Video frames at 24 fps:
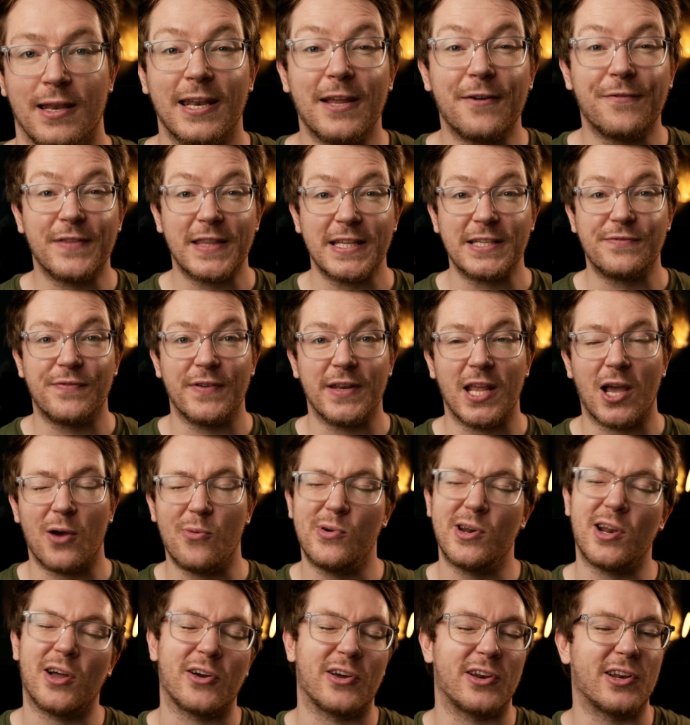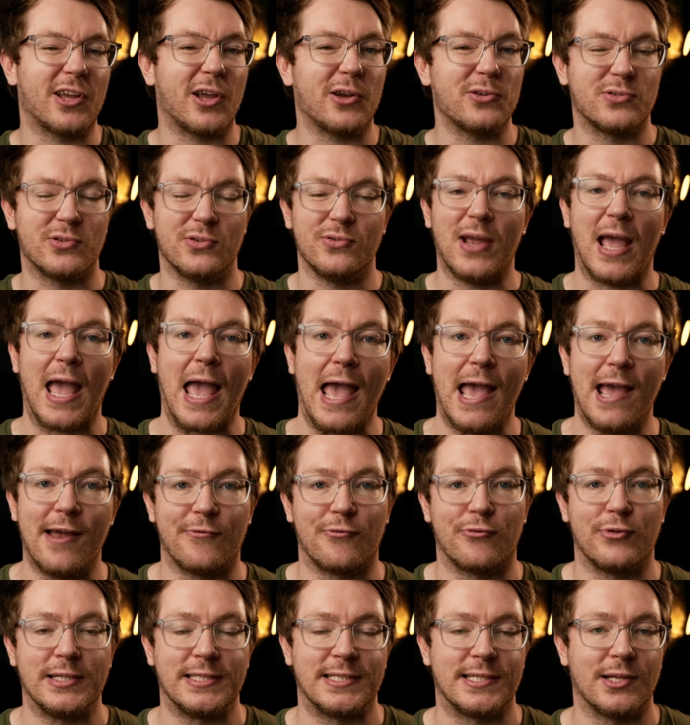Now for this video, we're not going to go through
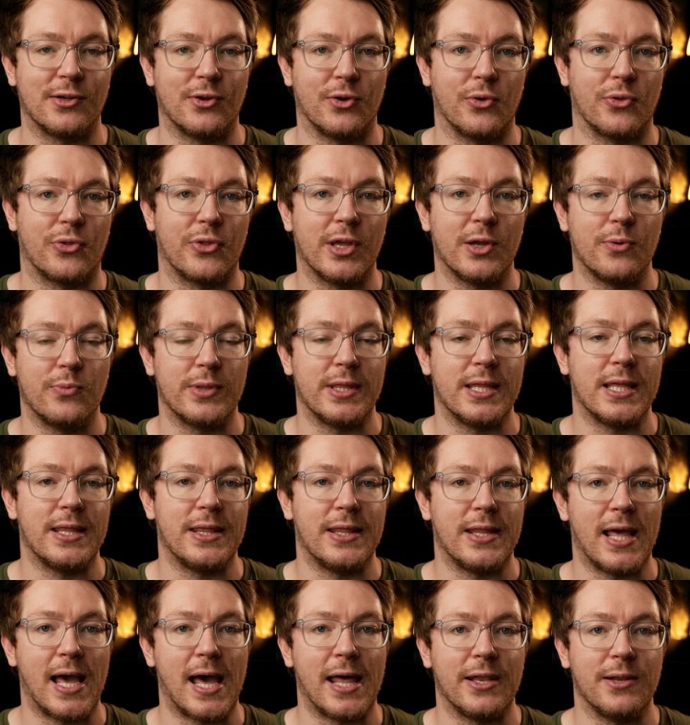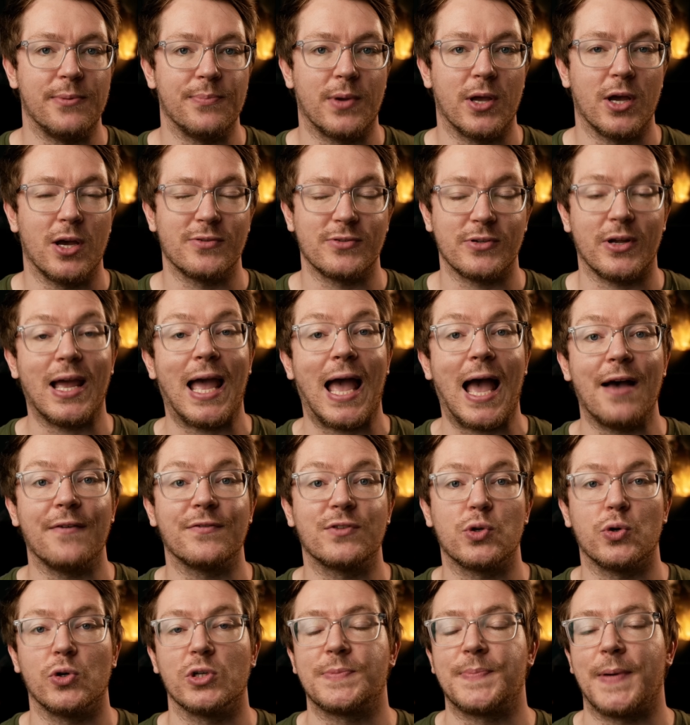every single thing within the anim curves. I have
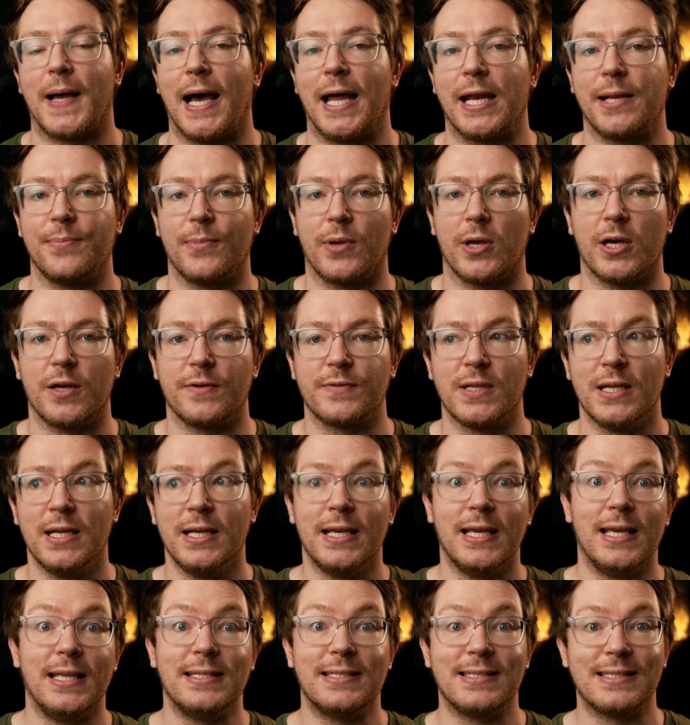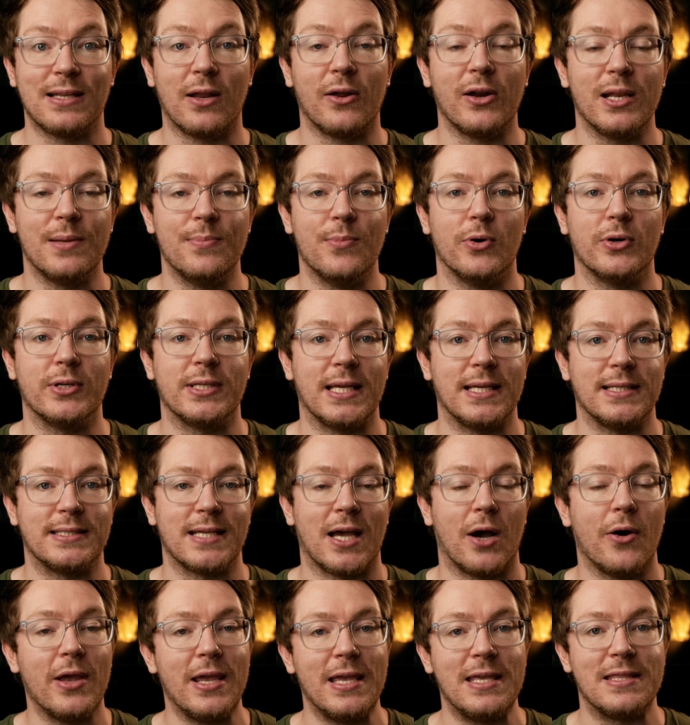talked about anim curves in slightly more
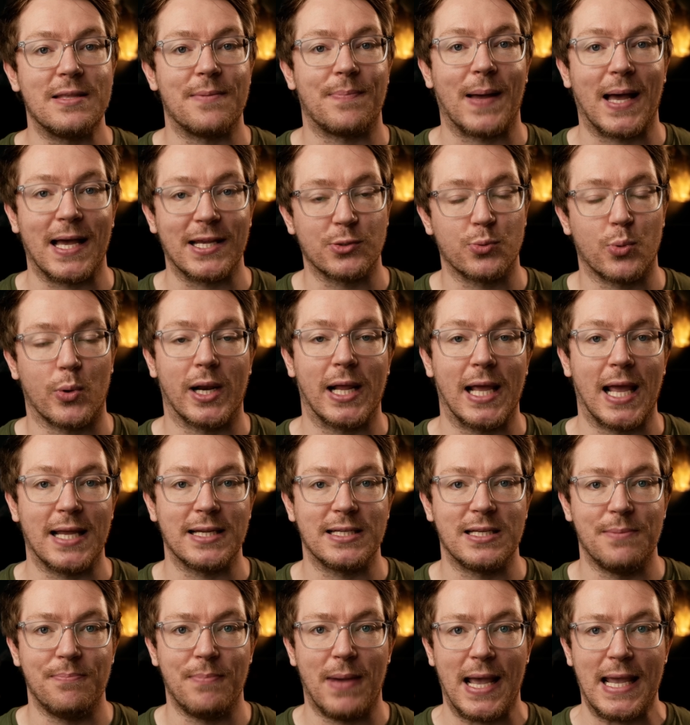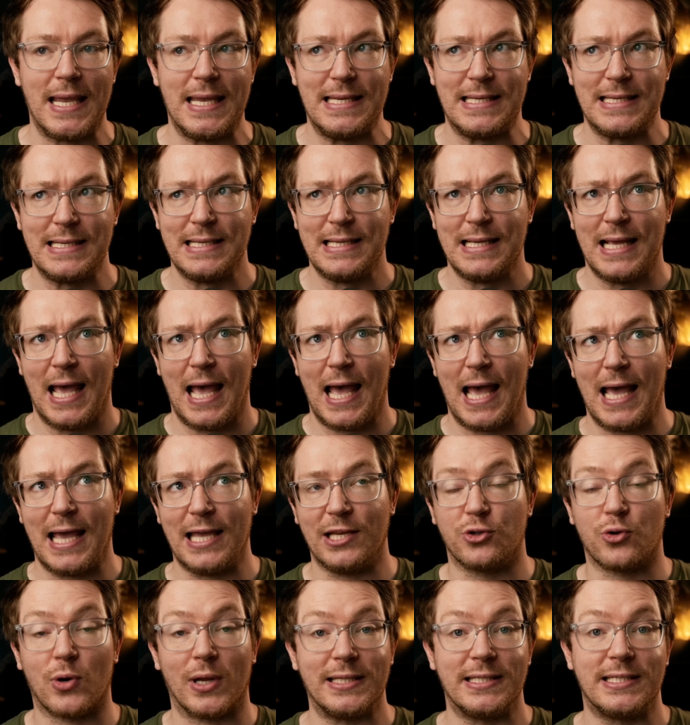detail in the past when I actually made a
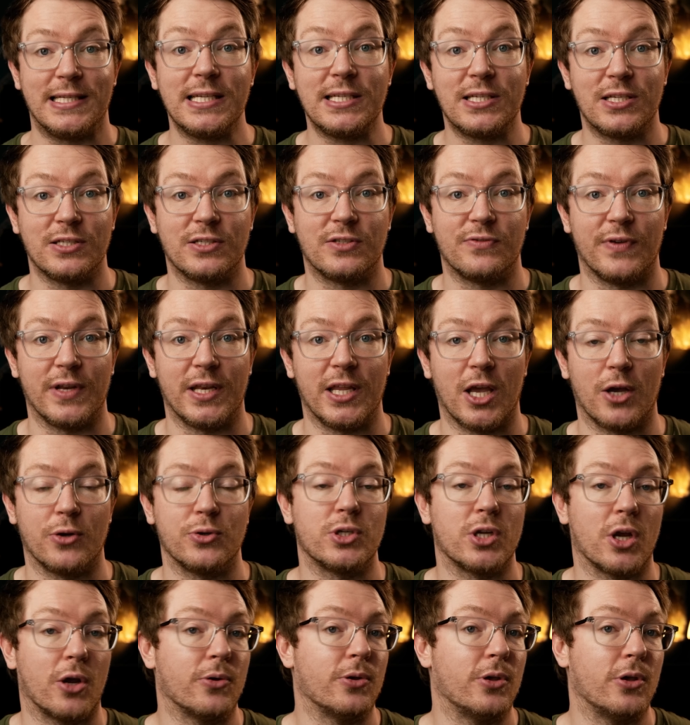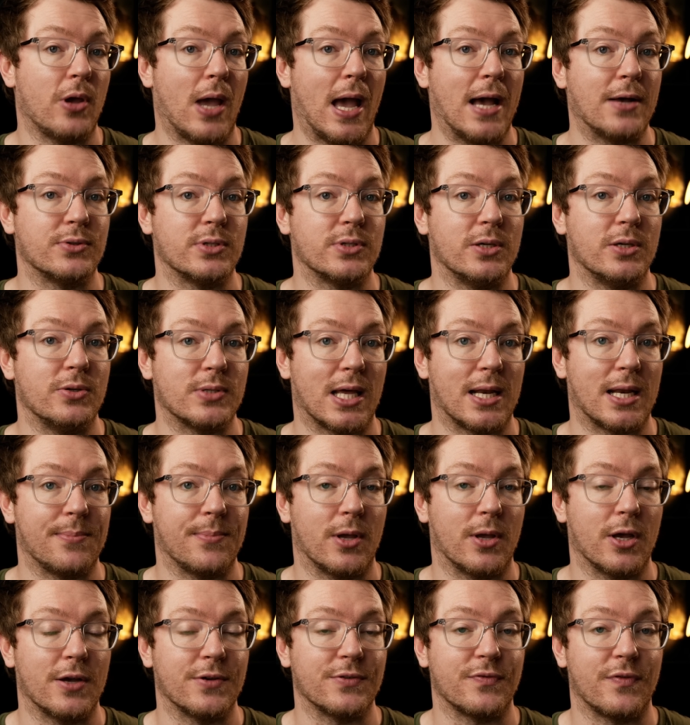transitions video showing you how to use anim
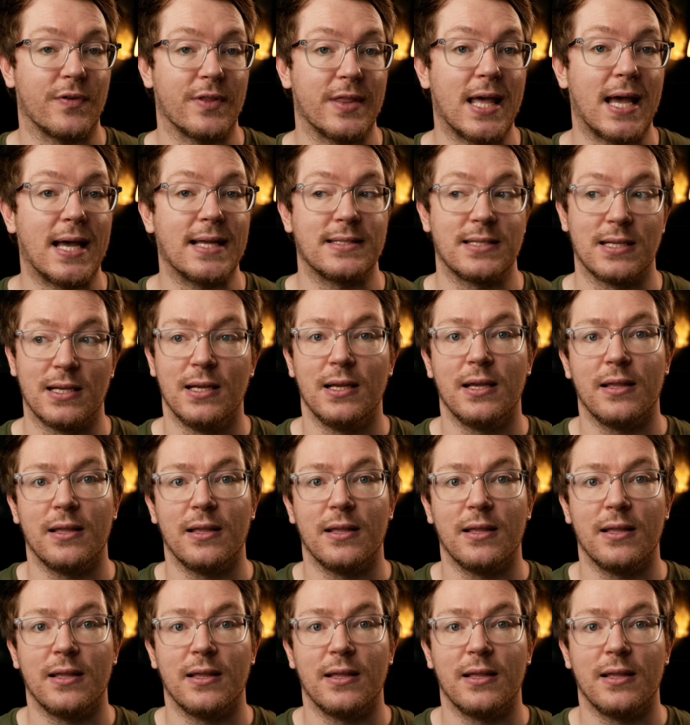curves for that.